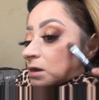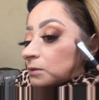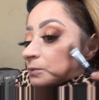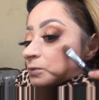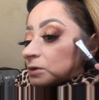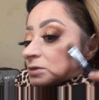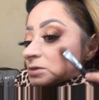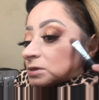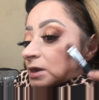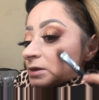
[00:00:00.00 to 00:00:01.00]

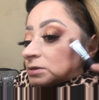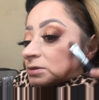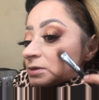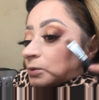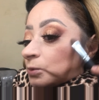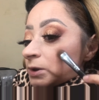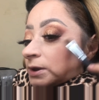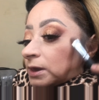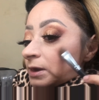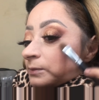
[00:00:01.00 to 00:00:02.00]
precise when
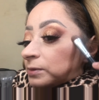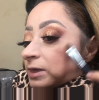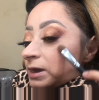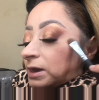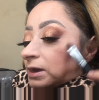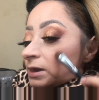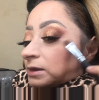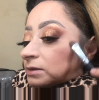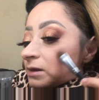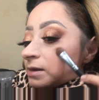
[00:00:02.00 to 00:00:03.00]
I apply it
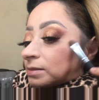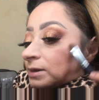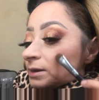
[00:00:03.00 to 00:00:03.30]
and not like